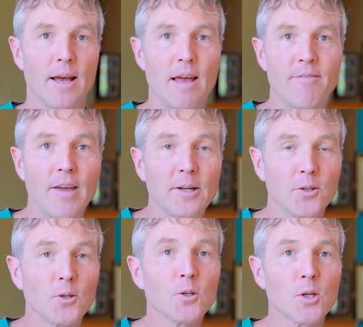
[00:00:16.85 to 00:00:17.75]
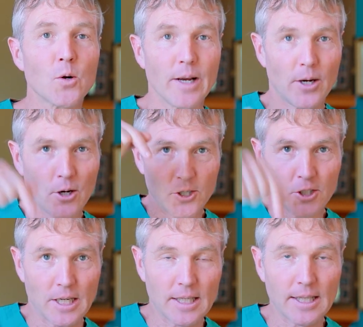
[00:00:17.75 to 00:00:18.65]
If you've yet to do so, I encourage
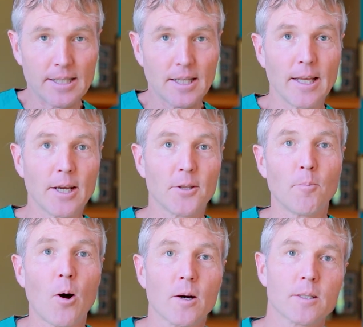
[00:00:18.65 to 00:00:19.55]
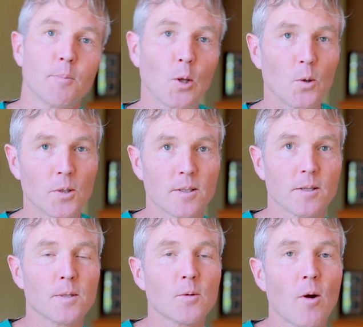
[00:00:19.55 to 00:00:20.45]
you to click the link in the box below to
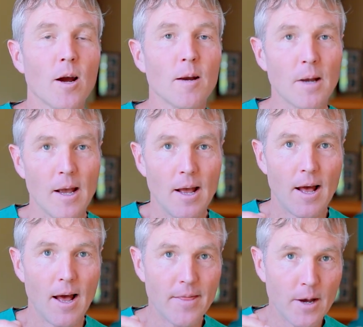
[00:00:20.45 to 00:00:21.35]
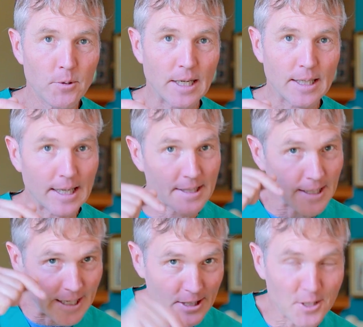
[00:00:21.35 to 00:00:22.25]
subscribe. And then when you click the
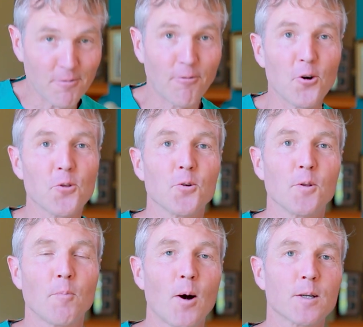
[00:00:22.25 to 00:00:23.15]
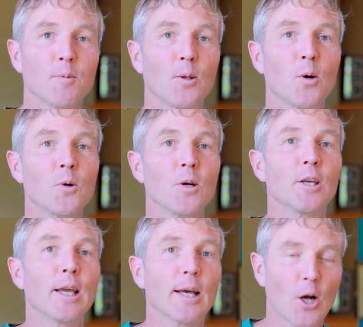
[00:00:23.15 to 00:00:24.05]
link just further in the box below, you
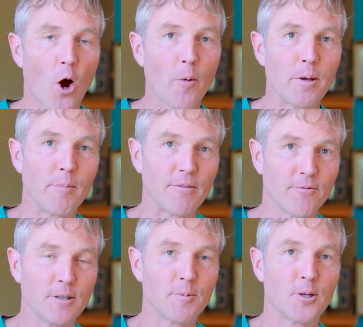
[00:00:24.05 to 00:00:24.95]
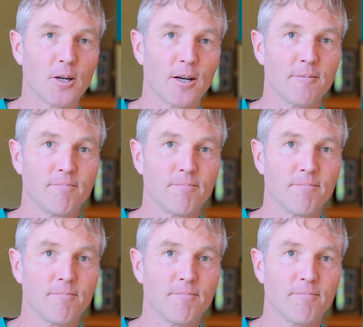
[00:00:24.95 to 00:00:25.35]
can get a copy of my free book.